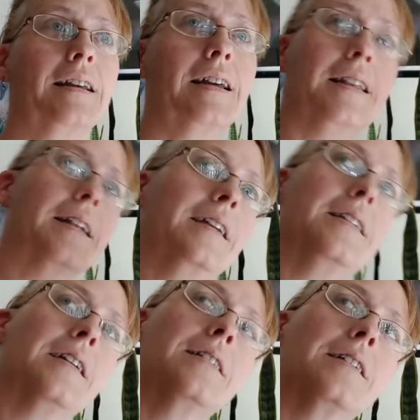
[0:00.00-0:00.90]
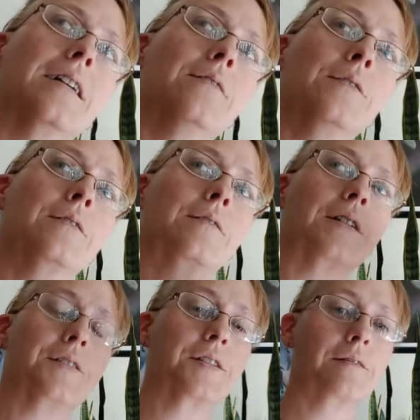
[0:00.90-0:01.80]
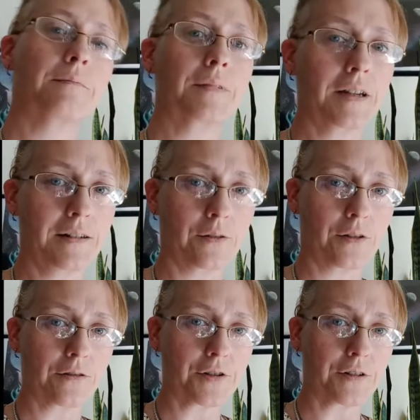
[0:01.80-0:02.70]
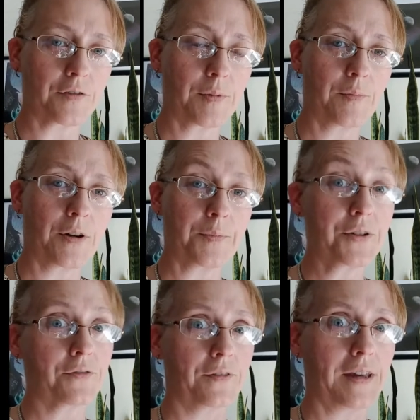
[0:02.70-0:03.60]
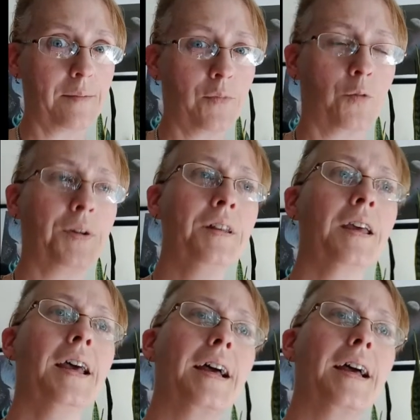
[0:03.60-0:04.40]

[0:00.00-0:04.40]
And then I take it down because it no longer serves my purpose for that moment.